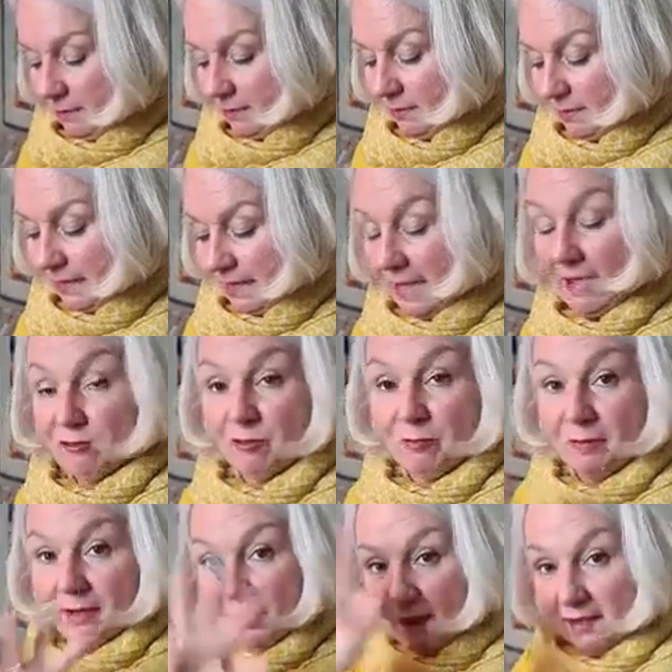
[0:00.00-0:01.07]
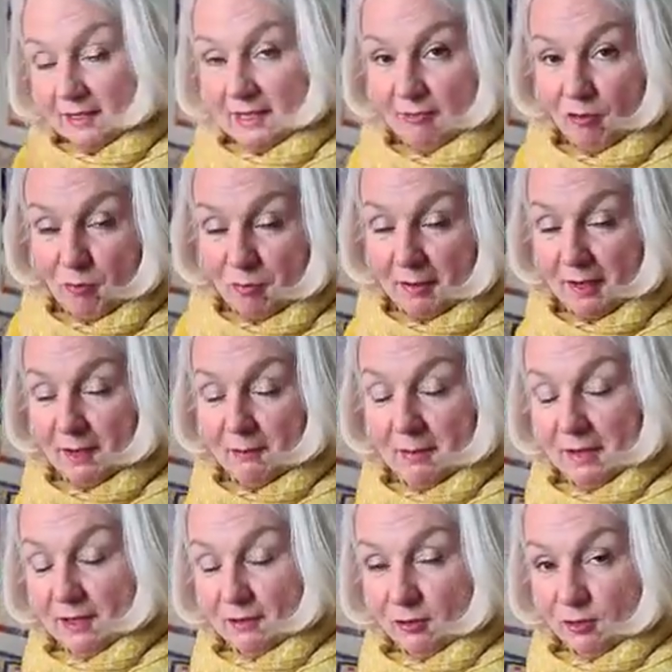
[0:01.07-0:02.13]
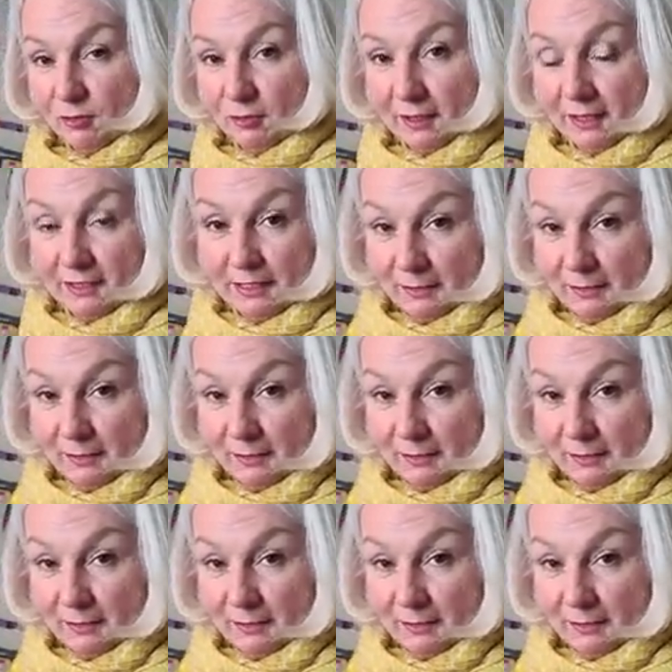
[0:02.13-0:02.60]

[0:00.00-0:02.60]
Just give everybody a minute to join.